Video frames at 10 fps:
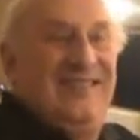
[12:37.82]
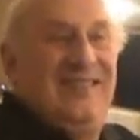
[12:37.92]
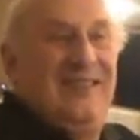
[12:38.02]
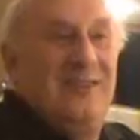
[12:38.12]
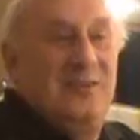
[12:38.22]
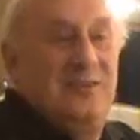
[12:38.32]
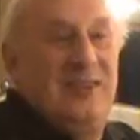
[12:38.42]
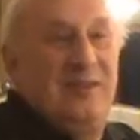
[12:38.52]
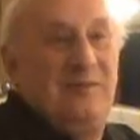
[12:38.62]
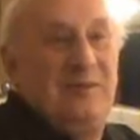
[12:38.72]
And of course the
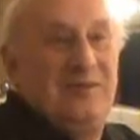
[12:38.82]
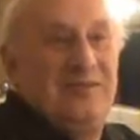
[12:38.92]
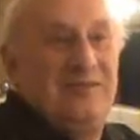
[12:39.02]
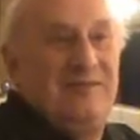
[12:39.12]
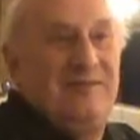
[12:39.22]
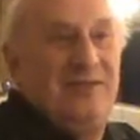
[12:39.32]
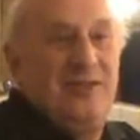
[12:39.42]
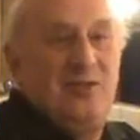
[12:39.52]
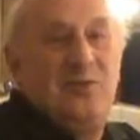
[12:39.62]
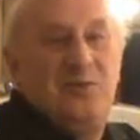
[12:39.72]
other one was dear
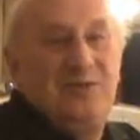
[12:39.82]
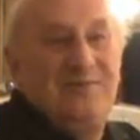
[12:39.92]
George,